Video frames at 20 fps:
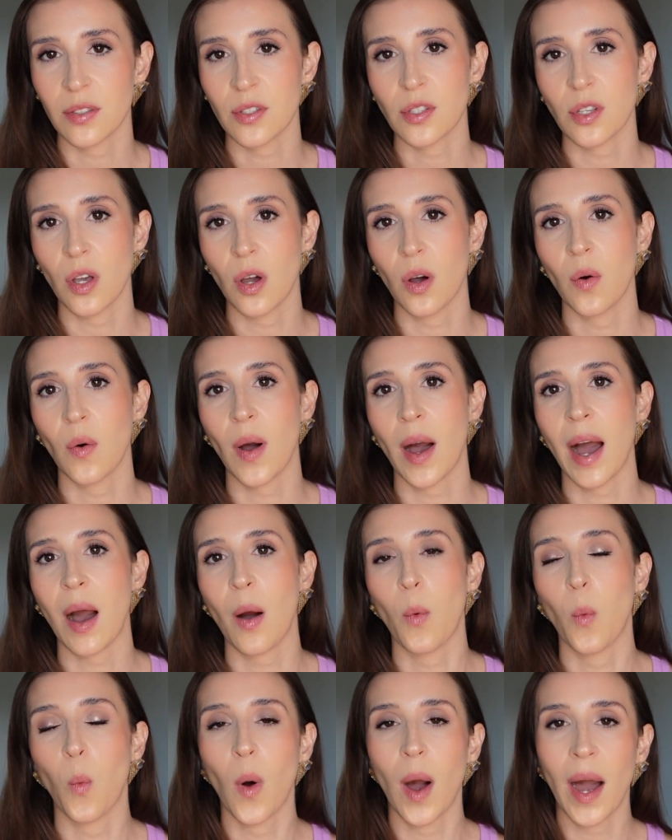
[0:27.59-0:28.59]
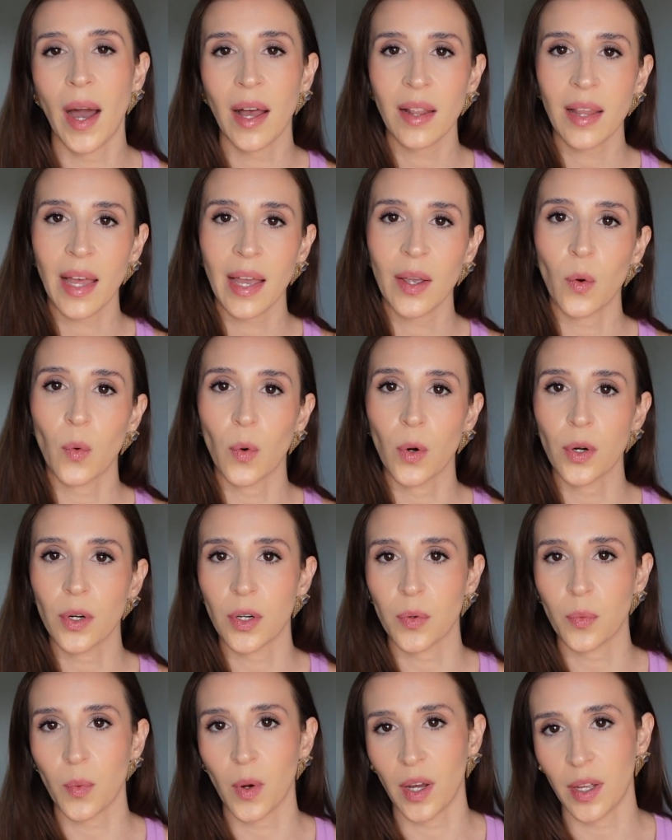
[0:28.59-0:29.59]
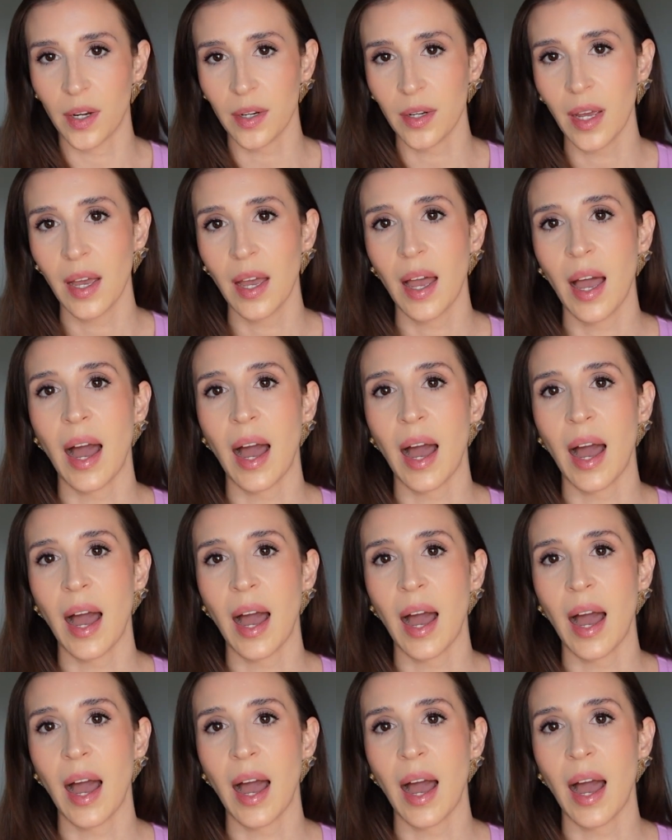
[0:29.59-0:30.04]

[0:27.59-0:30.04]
so while I ordered one,